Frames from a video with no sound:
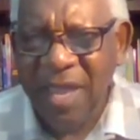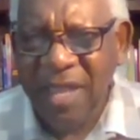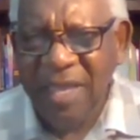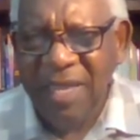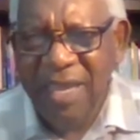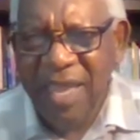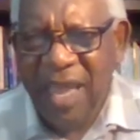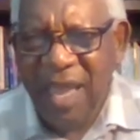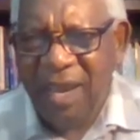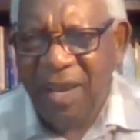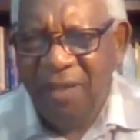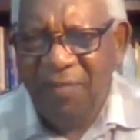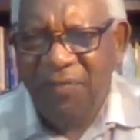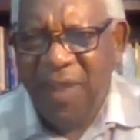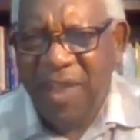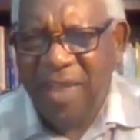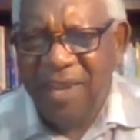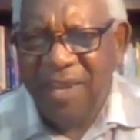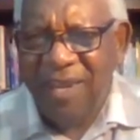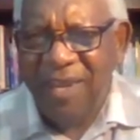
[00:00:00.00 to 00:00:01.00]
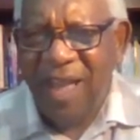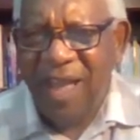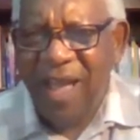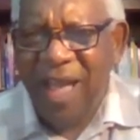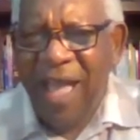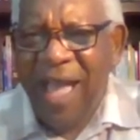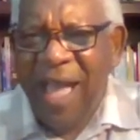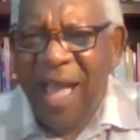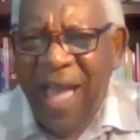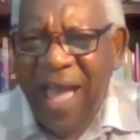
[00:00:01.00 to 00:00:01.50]
he elevated
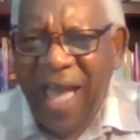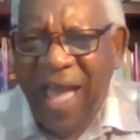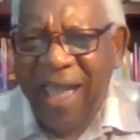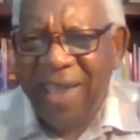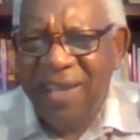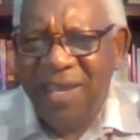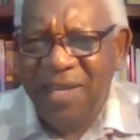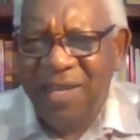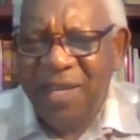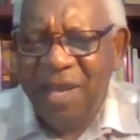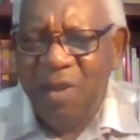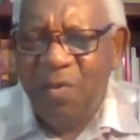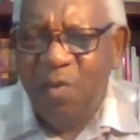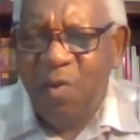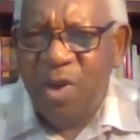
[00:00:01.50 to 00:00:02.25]
higher than